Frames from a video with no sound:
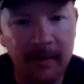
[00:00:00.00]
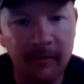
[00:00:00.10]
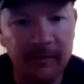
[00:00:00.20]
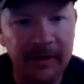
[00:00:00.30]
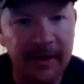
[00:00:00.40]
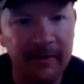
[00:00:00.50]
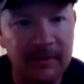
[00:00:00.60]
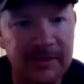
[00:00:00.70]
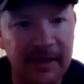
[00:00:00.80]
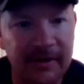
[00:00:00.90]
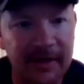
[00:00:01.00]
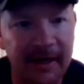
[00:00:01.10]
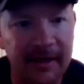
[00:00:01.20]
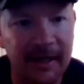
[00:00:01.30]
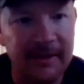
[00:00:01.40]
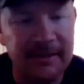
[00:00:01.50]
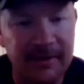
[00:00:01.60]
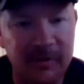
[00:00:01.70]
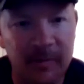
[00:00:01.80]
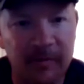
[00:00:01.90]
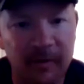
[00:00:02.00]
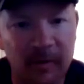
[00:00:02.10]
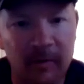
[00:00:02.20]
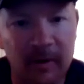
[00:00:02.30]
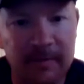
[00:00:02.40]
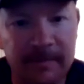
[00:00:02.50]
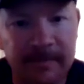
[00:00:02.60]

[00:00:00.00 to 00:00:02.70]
hopefully that will set the guidelines as we move forward.